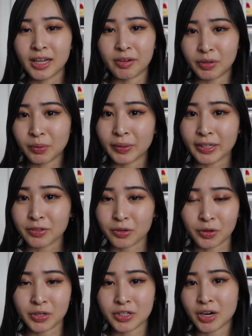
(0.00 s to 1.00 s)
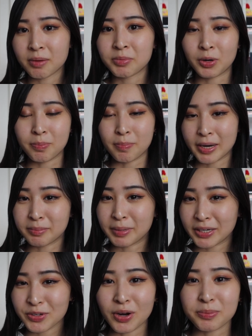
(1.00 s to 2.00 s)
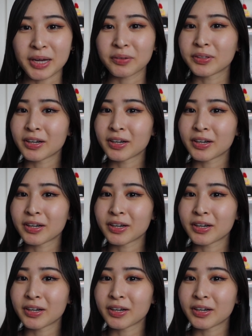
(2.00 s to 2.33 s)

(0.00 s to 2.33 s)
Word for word: If you don't like your current job, there are many, many jobs out